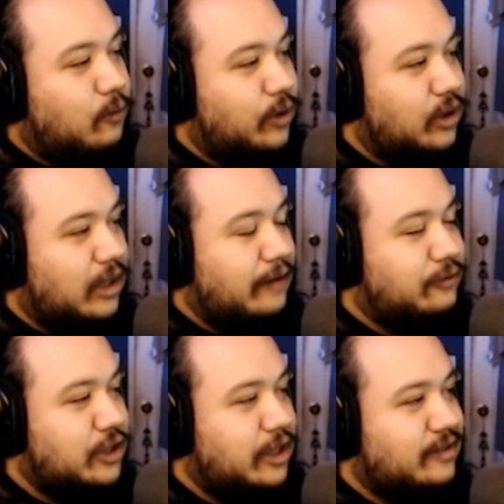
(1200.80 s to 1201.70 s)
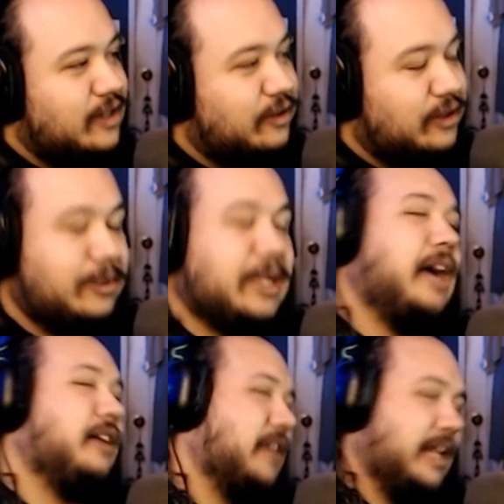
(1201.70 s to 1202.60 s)
real life shit they have to deal with. I'm like,
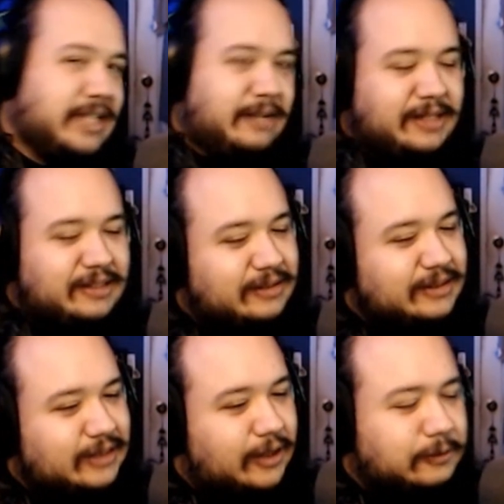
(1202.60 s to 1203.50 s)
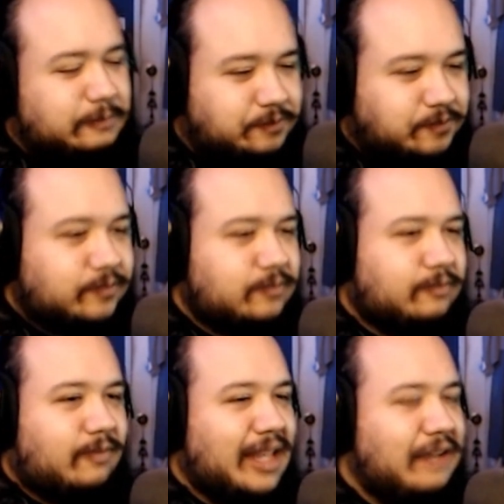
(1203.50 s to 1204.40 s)
ah, oh, god damn it. So
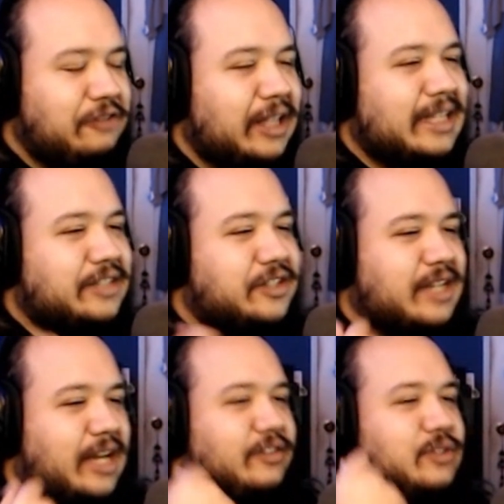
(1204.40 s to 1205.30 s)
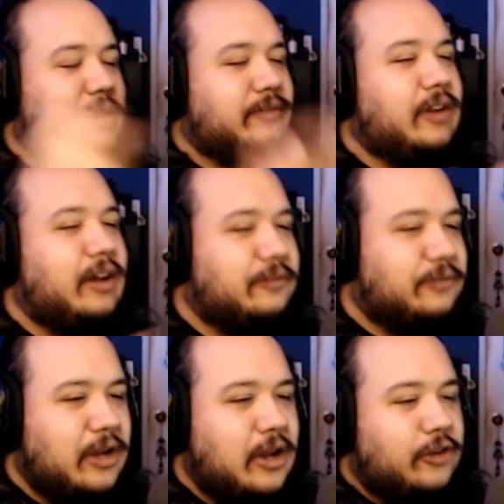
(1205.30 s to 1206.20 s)
I feel like that's just kind of its way of, of
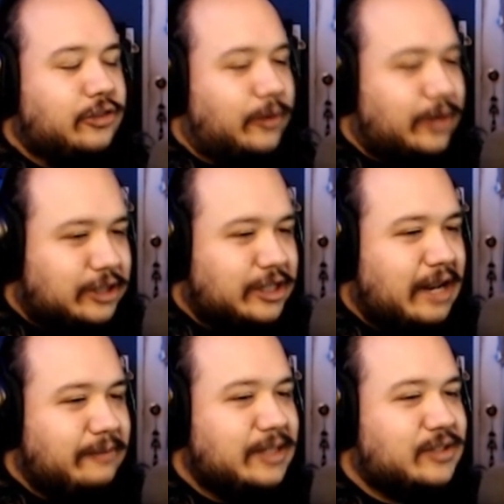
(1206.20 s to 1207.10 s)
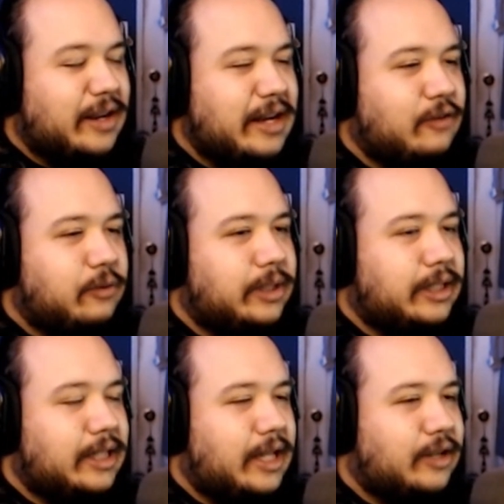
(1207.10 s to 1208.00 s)
throwing shit at me. So I never
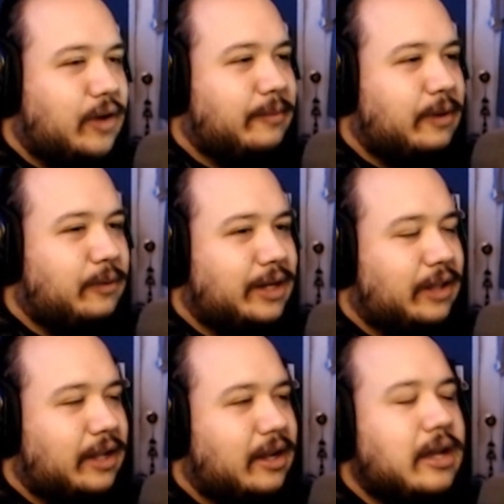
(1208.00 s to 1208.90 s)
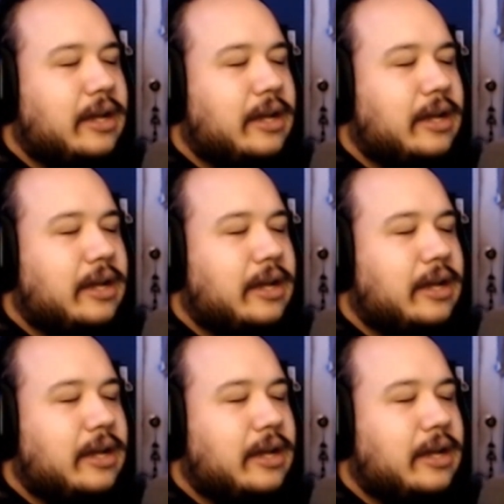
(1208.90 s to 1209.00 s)
really like go out of my way to like